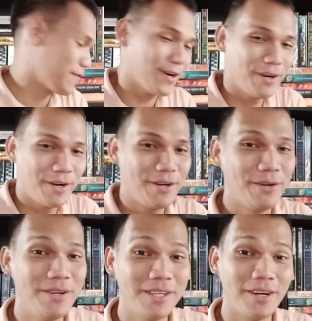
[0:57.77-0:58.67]
further ado
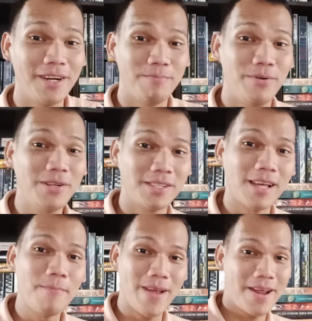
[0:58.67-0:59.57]
these are the books that
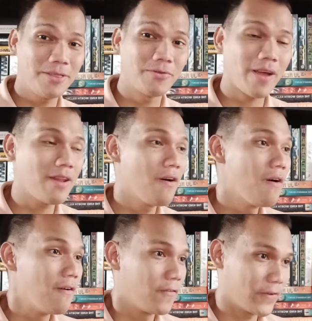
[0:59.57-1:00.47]
I'm planning to read
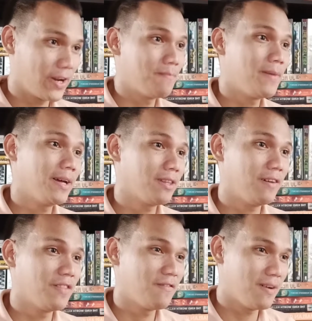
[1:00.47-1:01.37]
for the month
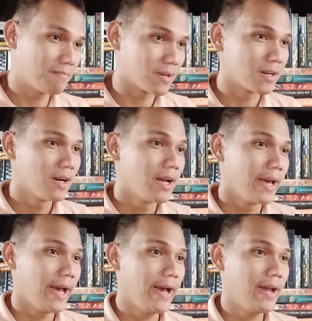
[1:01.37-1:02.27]
of November.
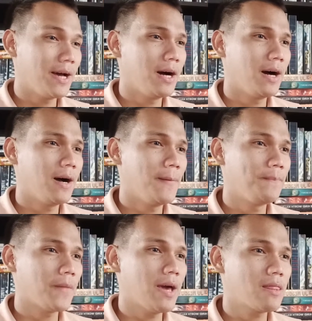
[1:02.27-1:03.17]
And
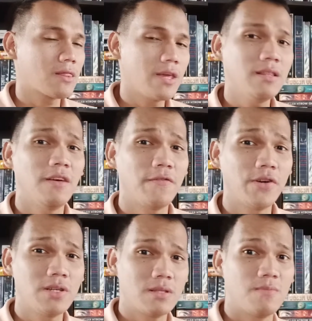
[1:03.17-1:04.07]
um, I think the
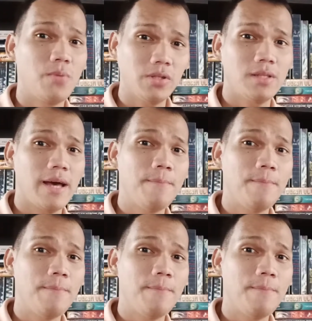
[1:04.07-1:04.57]
first book that I'm